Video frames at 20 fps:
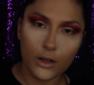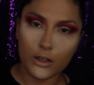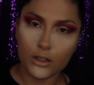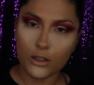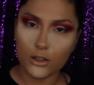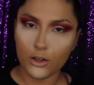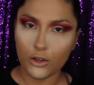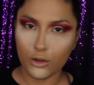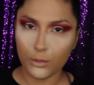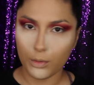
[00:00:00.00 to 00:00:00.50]
it's
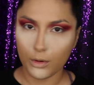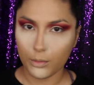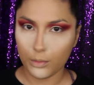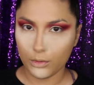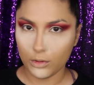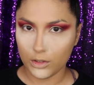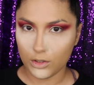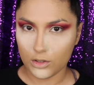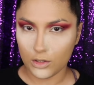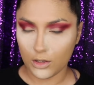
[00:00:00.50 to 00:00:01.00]
another
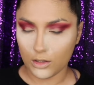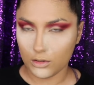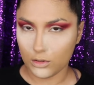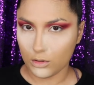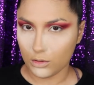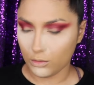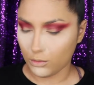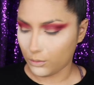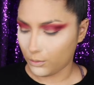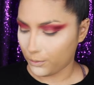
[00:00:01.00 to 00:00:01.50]
purpley shade
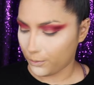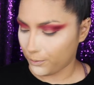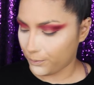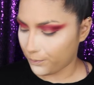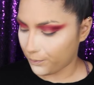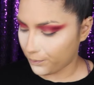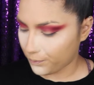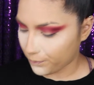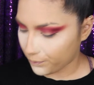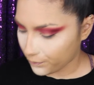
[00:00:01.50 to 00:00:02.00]
too.
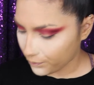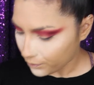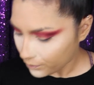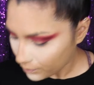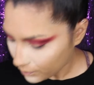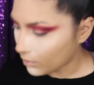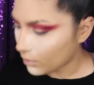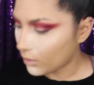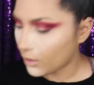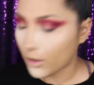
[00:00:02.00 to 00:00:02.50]

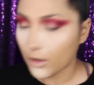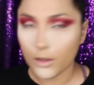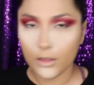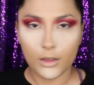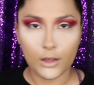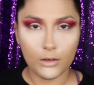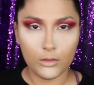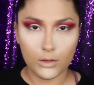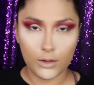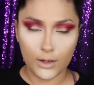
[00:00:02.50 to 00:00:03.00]

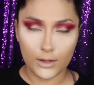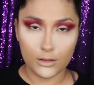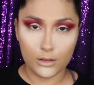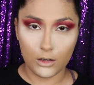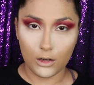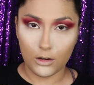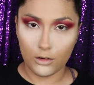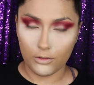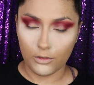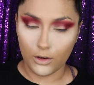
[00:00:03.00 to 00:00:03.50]
That one has a
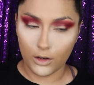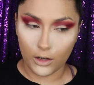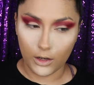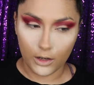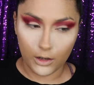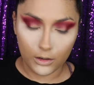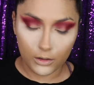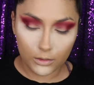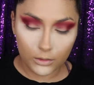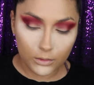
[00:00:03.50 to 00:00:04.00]
lot of
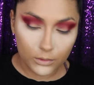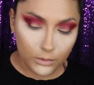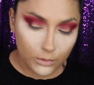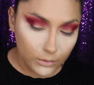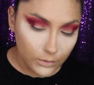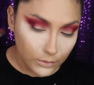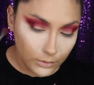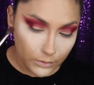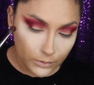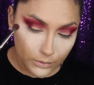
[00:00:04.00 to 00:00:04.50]
fallout,
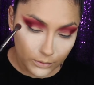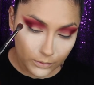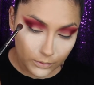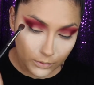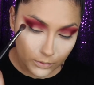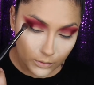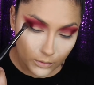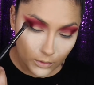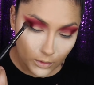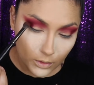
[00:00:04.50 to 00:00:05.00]

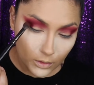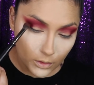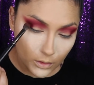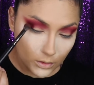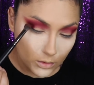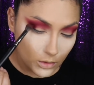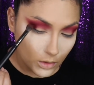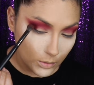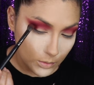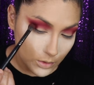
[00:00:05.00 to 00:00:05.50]

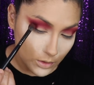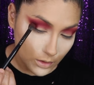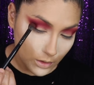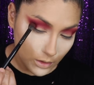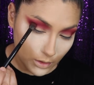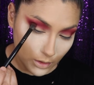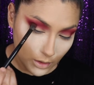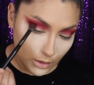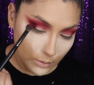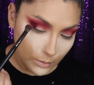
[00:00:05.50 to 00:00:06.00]
so I'm just gonna
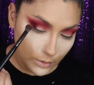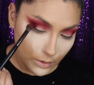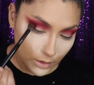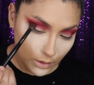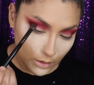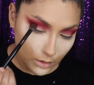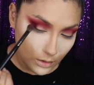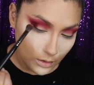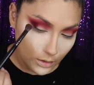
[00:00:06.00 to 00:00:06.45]
keep it